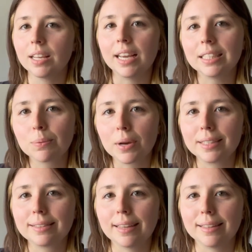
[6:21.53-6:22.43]
It's what
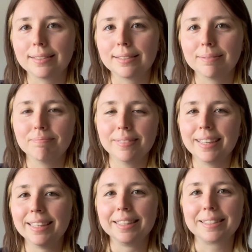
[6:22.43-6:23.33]
it says
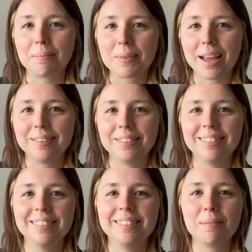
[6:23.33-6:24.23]
in the
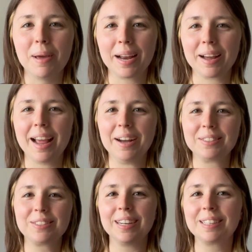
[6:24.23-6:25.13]
subtitle, depending on how
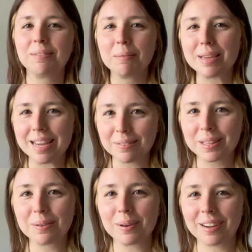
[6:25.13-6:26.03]
strict we're being
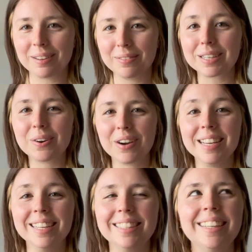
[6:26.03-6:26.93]
with the word
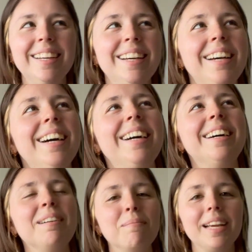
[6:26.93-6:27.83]
Victorian.
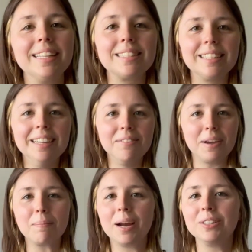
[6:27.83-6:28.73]
It's
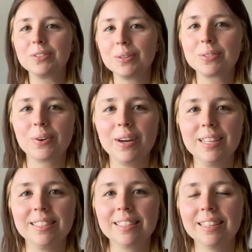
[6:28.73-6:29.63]
vampire short
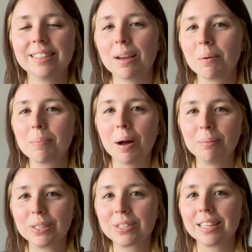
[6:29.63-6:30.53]
stories that were
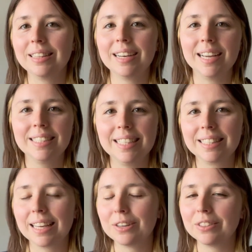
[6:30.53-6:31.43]
published in the
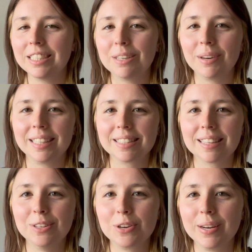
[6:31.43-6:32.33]
19th and early 20th
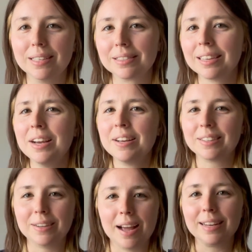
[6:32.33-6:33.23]
centuries.
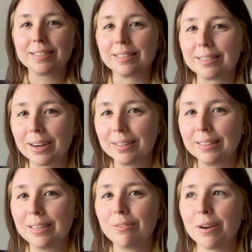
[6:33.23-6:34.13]
They're not
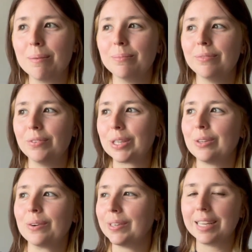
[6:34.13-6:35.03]
necessarily from
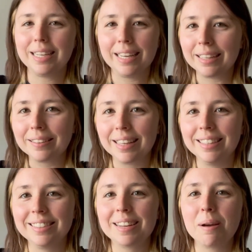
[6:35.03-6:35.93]
Victorian
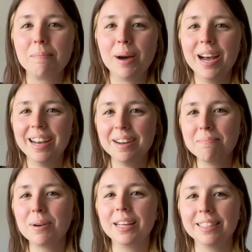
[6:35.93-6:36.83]
England,
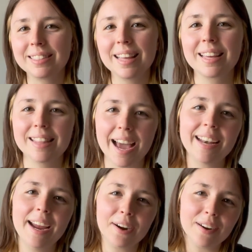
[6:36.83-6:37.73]
but it's like
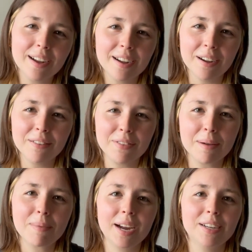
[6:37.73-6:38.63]
that era of
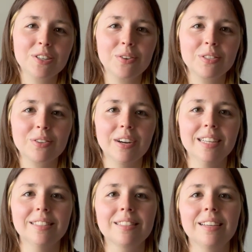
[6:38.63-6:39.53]
vampire short
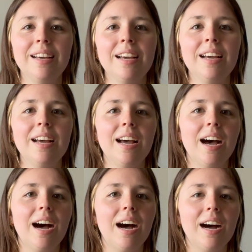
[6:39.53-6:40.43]
stories.
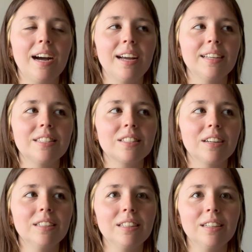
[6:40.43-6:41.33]
I
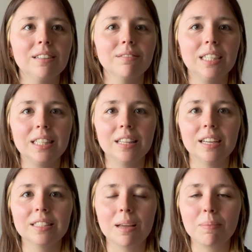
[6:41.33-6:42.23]
started reading
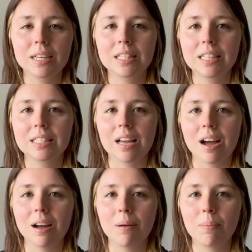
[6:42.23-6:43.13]
this. I picked this
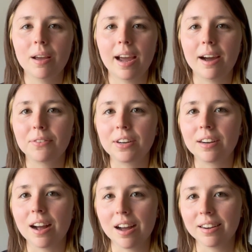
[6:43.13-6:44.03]
up
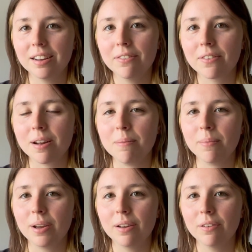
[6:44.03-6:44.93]
after Anna
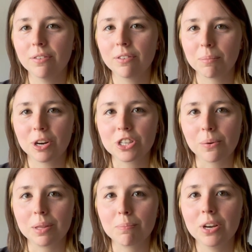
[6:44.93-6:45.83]
from
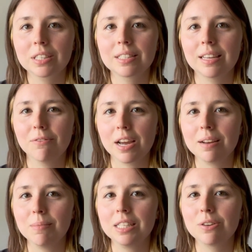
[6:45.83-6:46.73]
Russia with Books
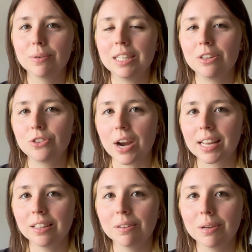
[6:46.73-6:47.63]
invited me to read
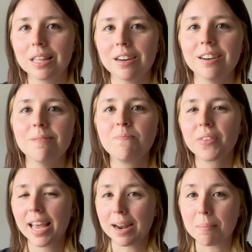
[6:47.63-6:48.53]
Dracula with her,
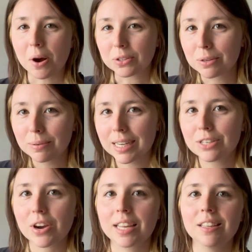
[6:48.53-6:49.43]
and I'm also
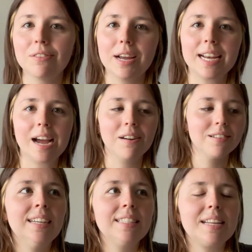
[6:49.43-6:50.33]
reading Dracula right
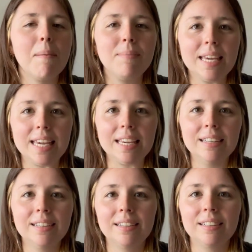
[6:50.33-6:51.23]
now. To me,